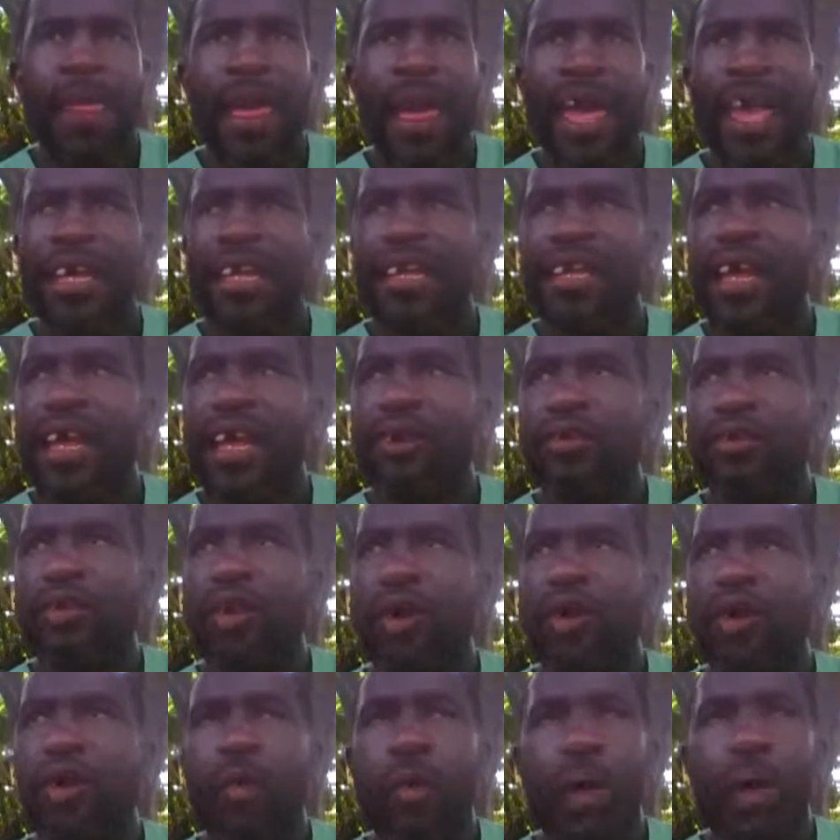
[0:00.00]
I did not
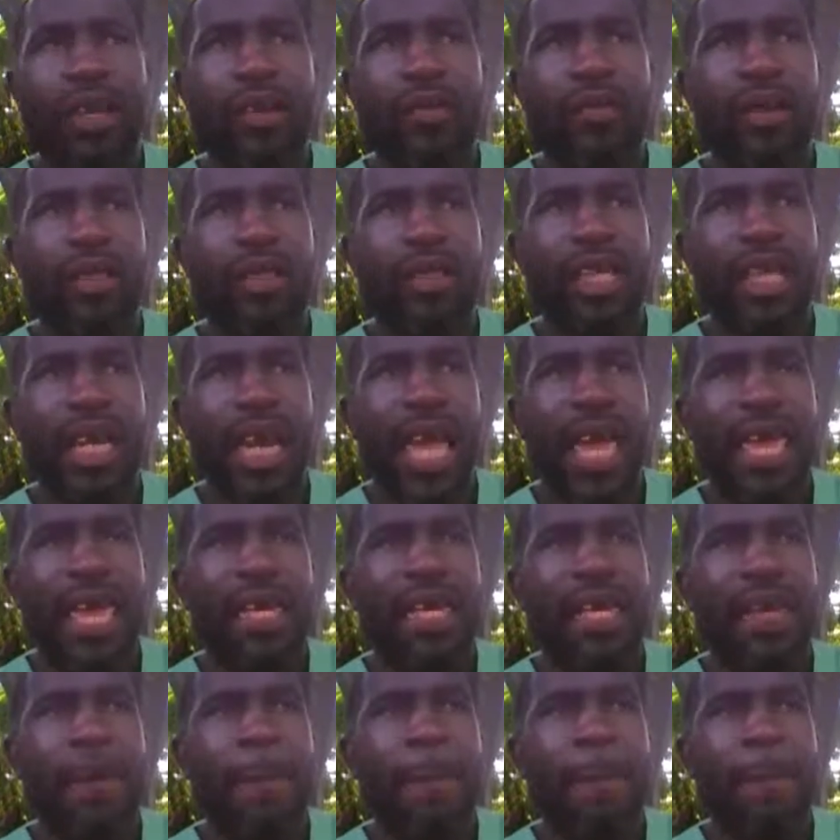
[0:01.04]
know what it was
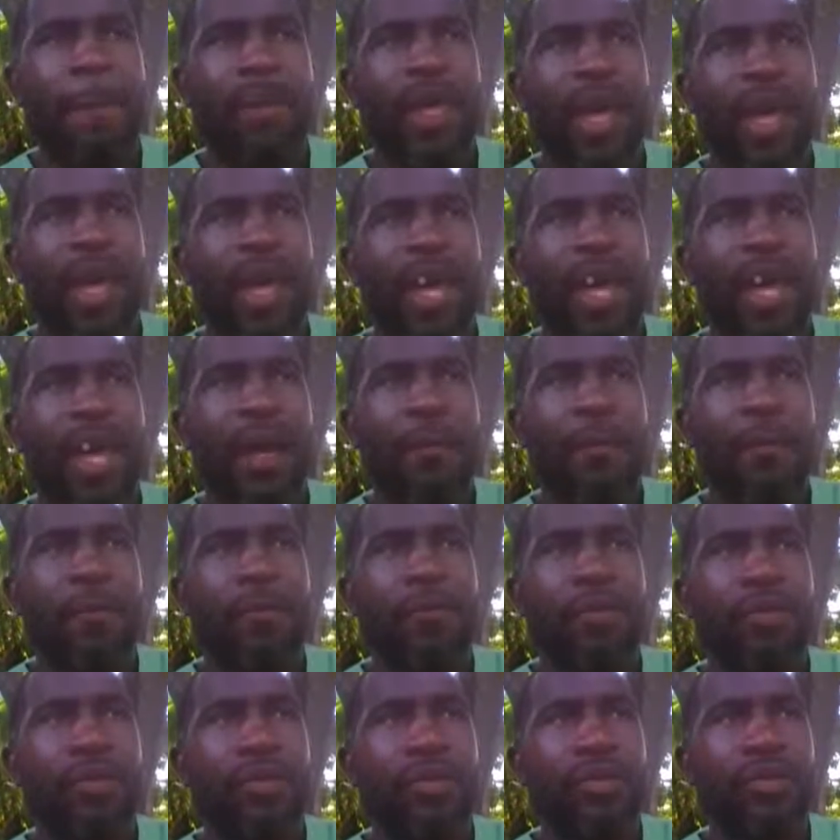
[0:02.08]
like
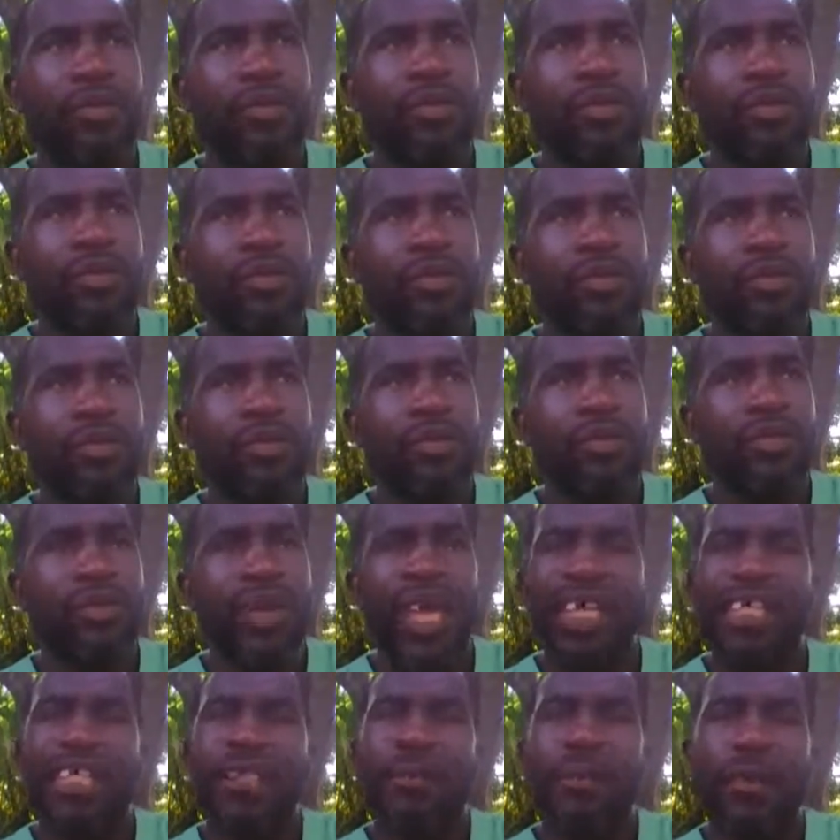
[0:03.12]

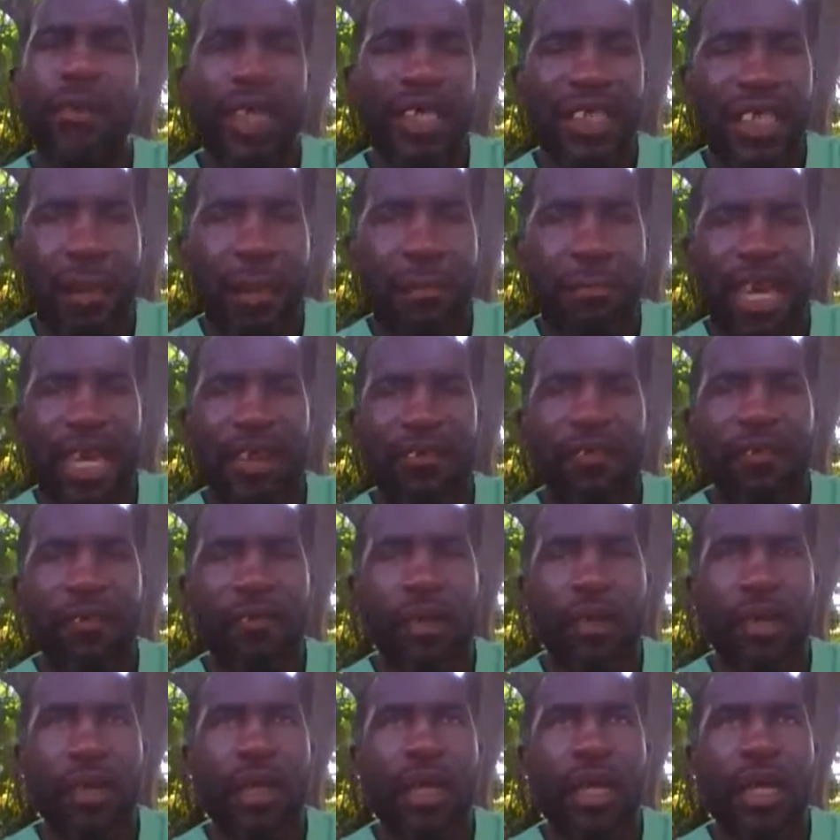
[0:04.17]
to experience a belly
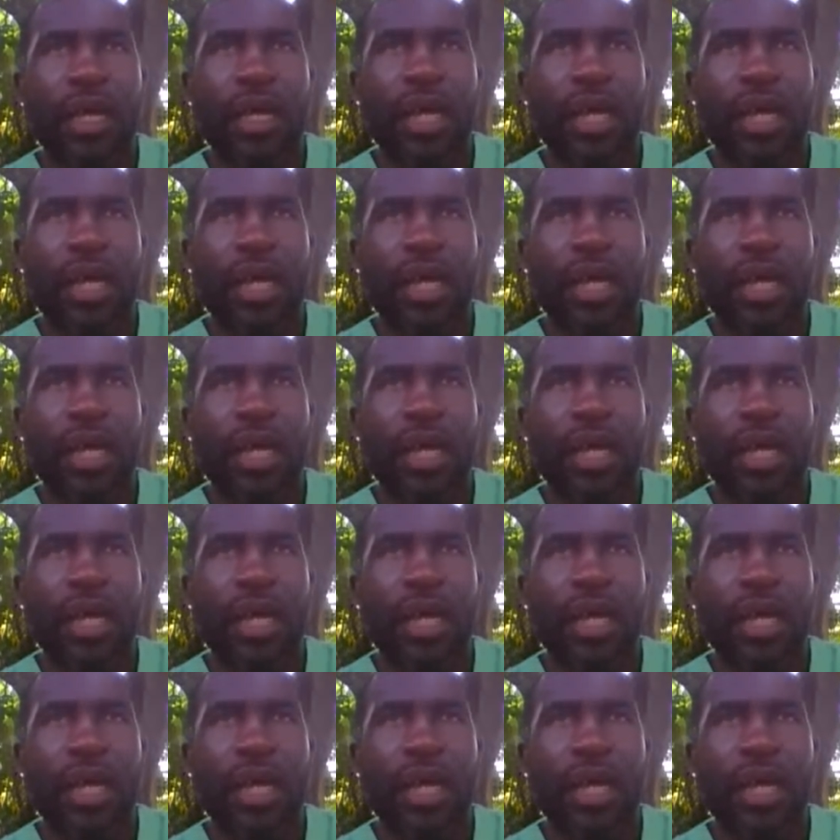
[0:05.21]
full.